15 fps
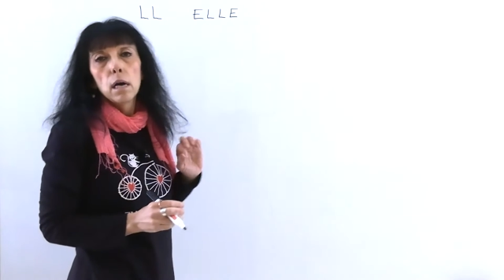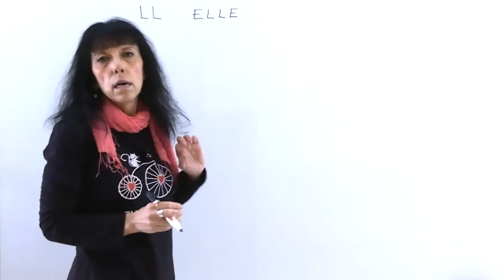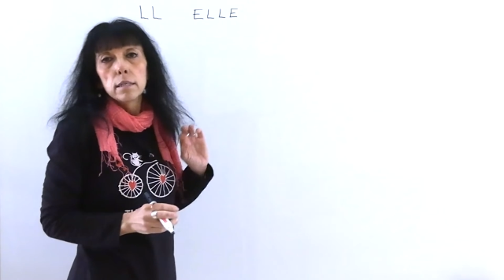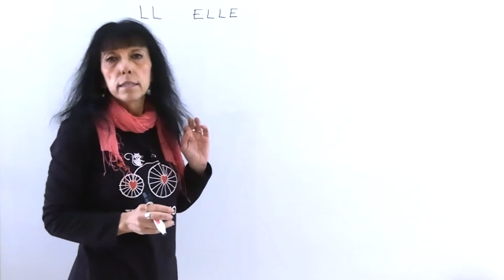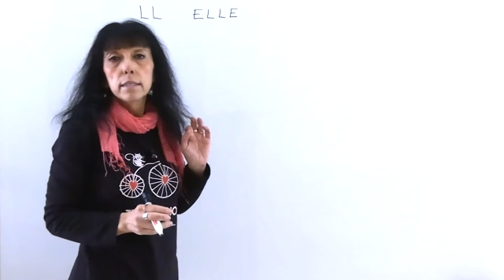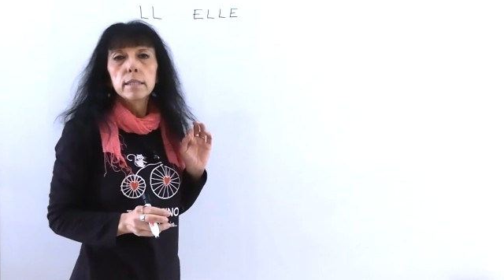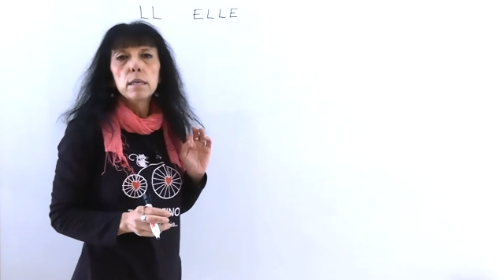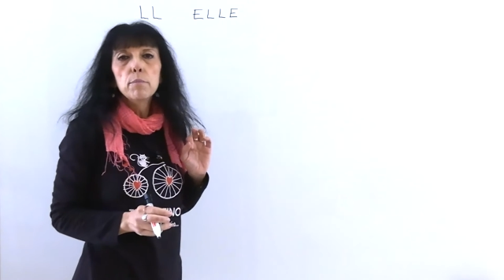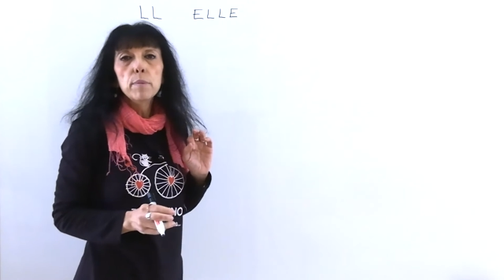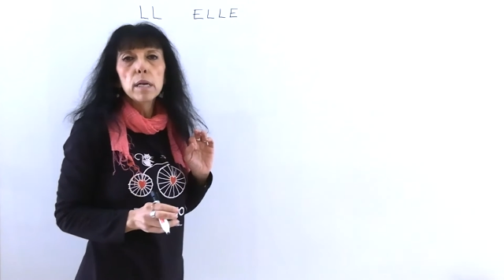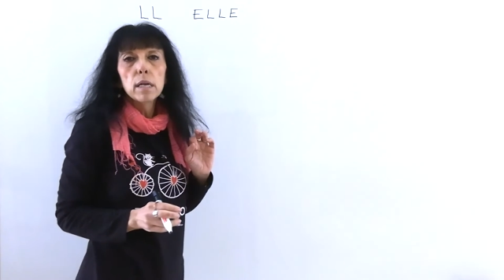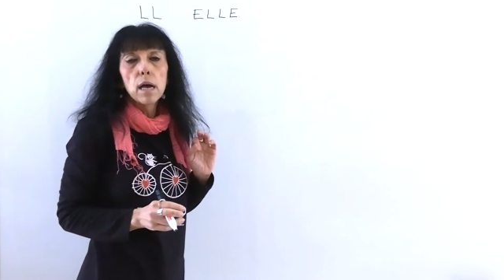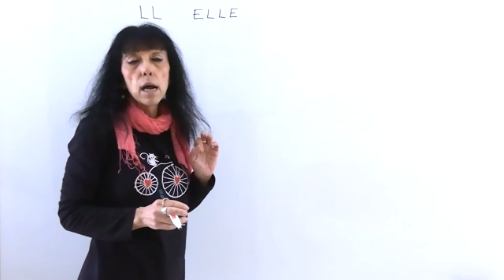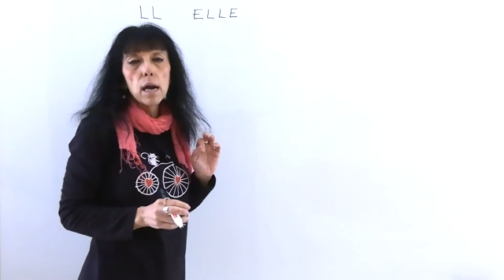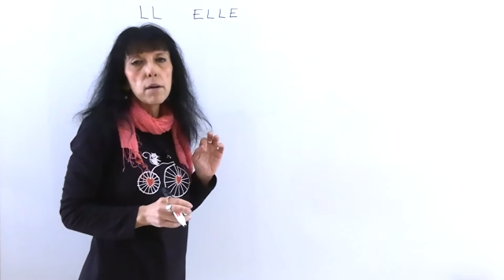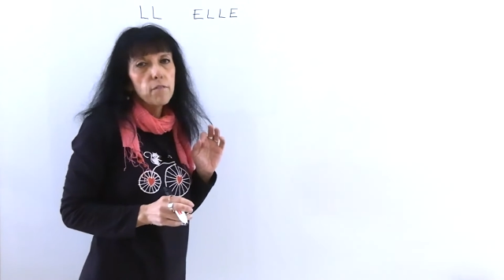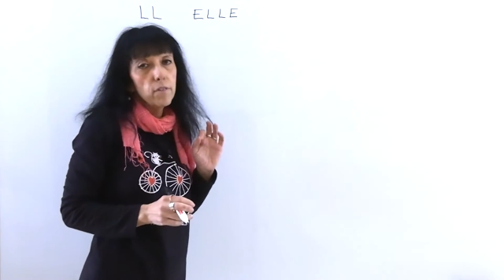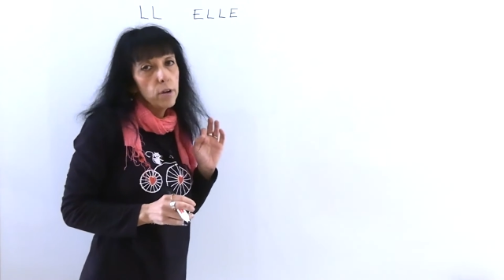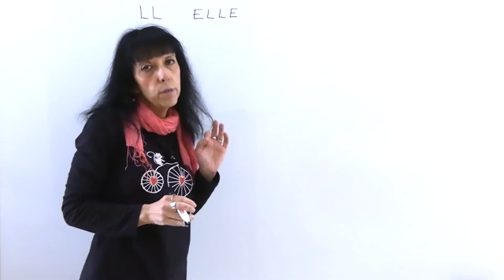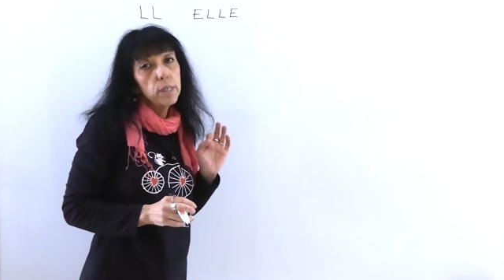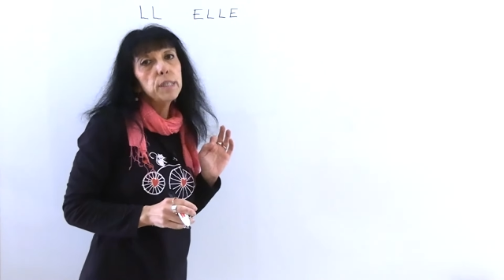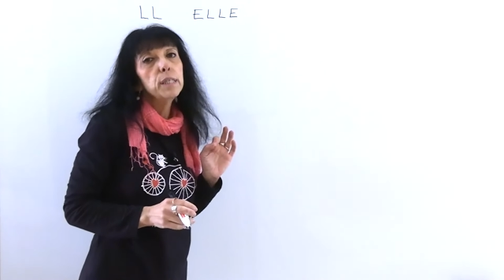similar,
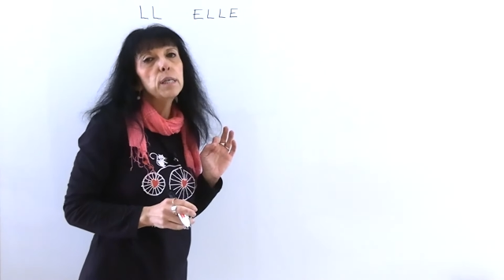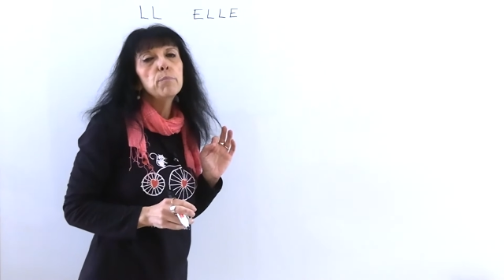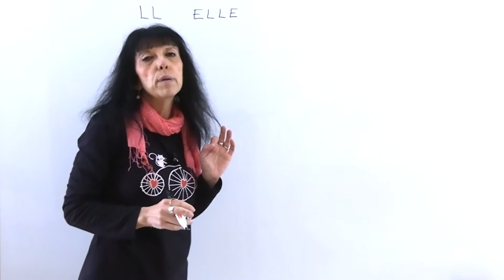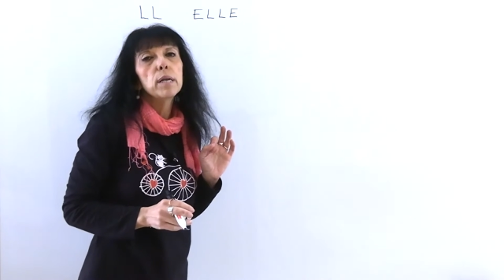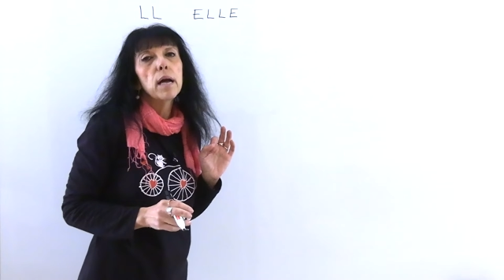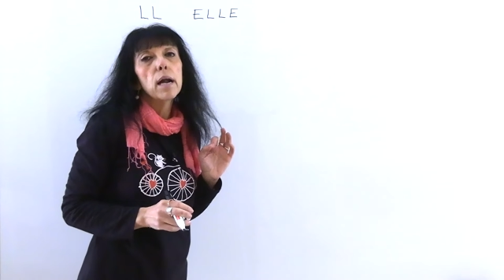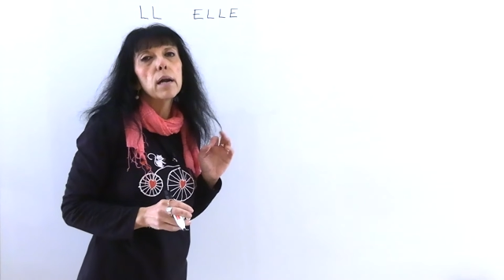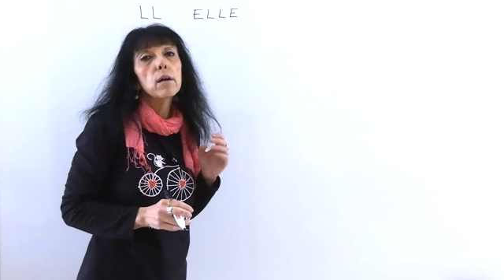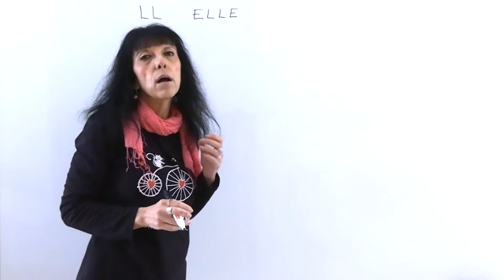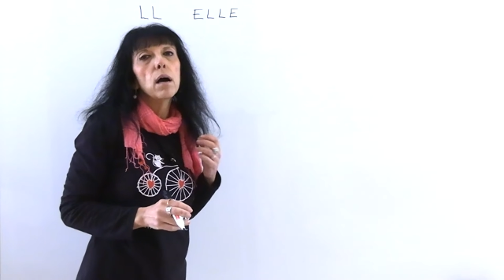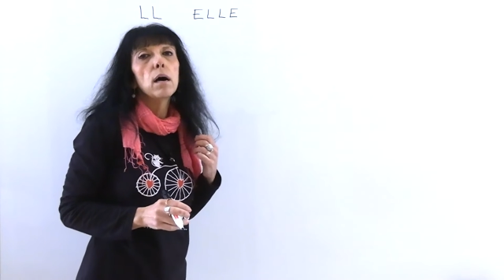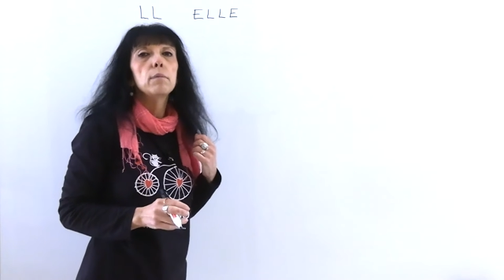very similar